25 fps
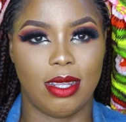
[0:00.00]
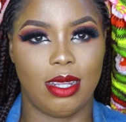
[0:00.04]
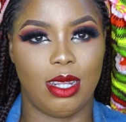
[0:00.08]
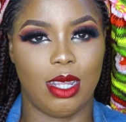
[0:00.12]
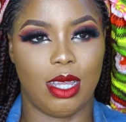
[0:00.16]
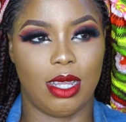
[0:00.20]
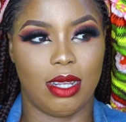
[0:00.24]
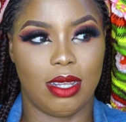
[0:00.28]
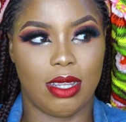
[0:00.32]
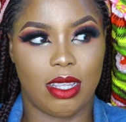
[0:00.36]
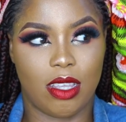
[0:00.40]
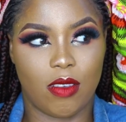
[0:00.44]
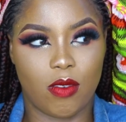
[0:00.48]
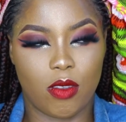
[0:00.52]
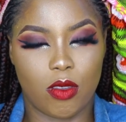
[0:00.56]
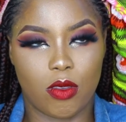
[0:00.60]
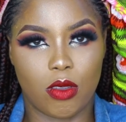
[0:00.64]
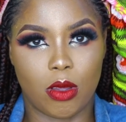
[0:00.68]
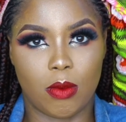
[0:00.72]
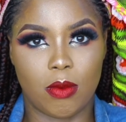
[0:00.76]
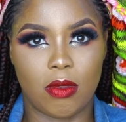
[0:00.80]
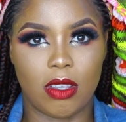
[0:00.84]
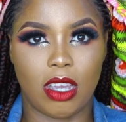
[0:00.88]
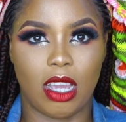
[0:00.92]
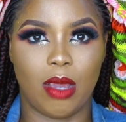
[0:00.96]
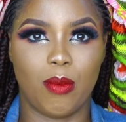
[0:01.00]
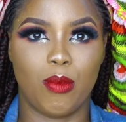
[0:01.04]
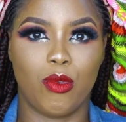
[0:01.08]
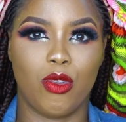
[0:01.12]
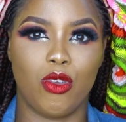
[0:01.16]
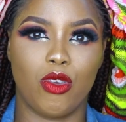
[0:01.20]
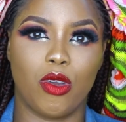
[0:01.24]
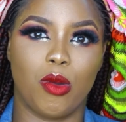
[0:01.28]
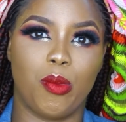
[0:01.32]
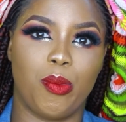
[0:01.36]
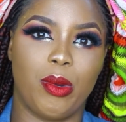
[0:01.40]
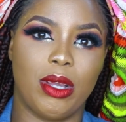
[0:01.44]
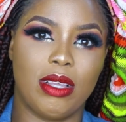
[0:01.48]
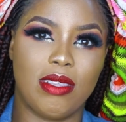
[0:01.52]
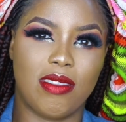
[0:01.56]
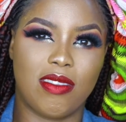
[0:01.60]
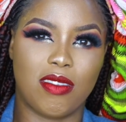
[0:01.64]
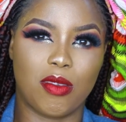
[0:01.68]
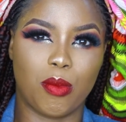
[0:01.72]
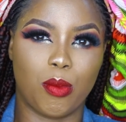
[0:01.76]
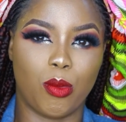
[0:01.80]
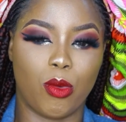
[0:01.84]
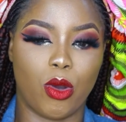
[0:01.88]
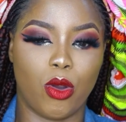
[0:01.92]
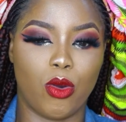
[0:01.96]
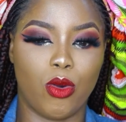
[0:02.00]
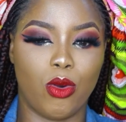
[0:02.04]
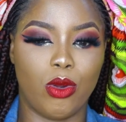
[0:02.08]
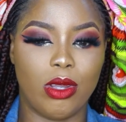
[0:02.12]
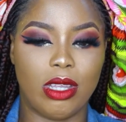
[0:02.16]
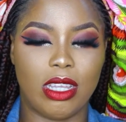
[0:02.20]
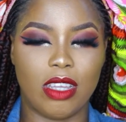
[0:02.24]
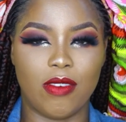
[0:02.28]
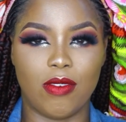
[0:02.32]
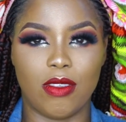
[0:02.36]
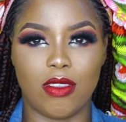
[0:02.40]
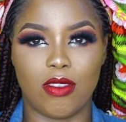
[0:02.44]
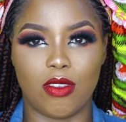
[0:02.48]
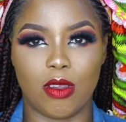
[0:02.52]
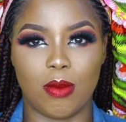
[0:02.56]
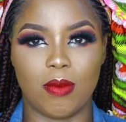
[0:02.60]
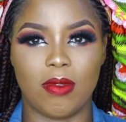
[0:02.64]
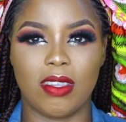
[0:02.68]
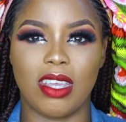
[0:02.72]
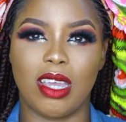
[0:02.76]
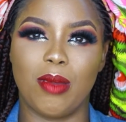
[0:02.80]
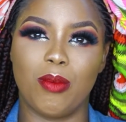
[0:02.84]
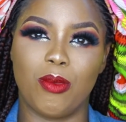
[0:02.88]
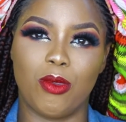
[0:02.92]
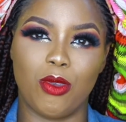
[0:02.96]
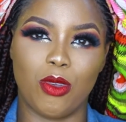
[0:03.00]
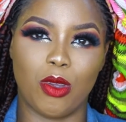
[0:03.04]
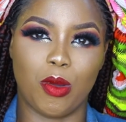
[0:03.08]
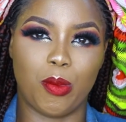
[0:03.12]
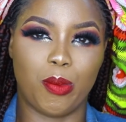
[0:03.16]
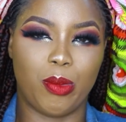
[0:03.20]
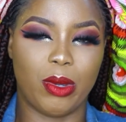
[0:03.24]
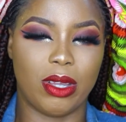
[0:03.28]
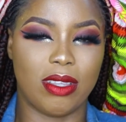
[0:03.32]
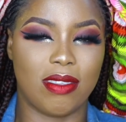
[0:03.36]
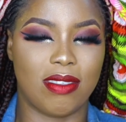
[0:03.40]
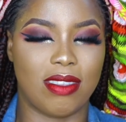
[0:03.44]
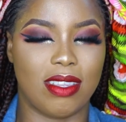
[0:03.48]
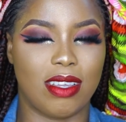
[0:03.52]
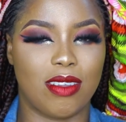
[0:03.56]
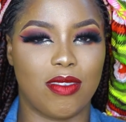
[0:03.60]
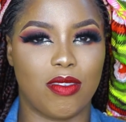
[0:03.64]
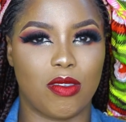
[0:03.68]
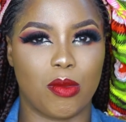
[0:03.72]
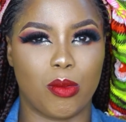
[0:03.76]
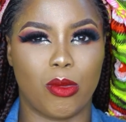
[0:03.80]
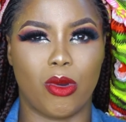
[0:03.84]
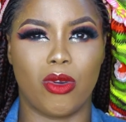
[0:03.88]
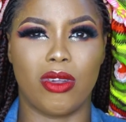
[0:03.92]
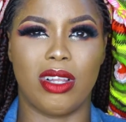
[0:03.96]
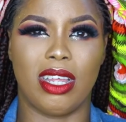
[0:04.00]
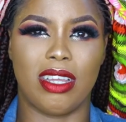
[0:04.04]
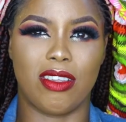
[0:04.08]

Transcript: then give it some time, do your best tomorrow, give it some time, do your best next tomorrow.